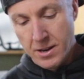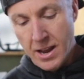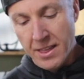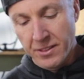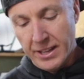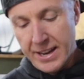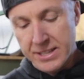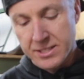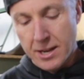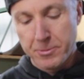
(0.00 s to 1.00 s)
And the
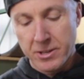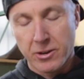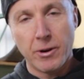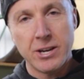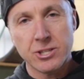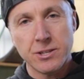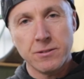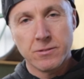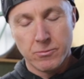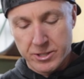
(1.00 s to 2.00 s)
last step of the
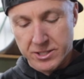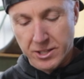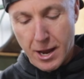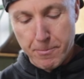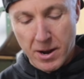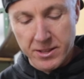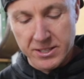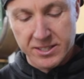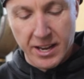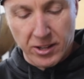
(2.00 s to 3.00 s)
equation, we slap on
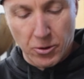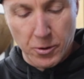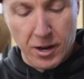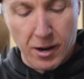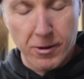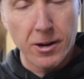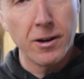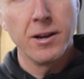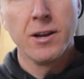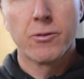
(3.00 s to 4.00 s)
the cyclone
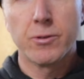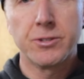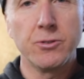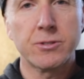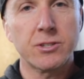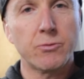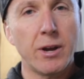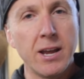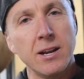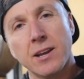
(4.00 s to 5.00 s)
cover, reduces
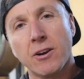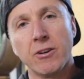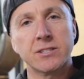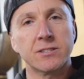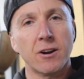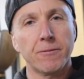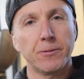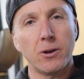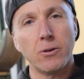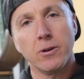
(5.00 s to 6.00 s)
weight, increases
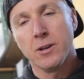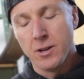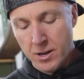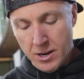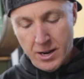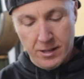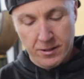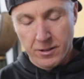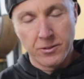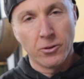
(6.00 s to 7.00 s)
airflow,
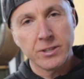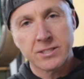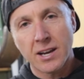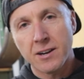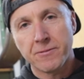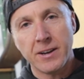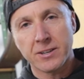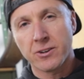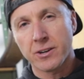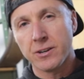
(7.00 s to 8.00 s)
and the only side
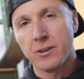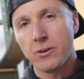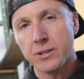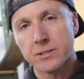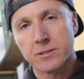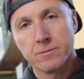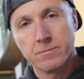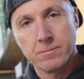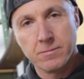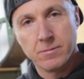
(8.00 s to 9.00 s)
effect you're gonna notice,
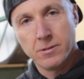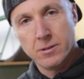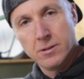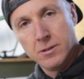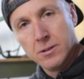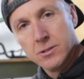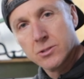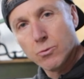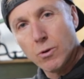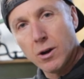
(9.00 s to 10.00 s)

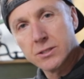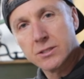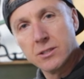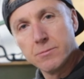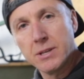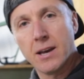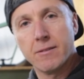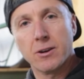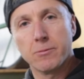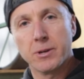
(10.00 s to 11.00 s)
your wallet's gonna be
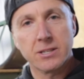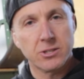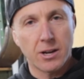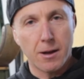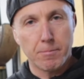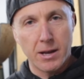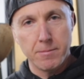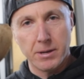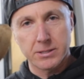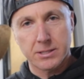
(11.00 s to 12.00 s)
heavier because you're not
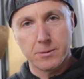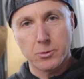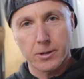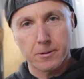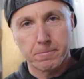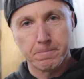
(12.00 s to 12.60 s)
buying belts anymore.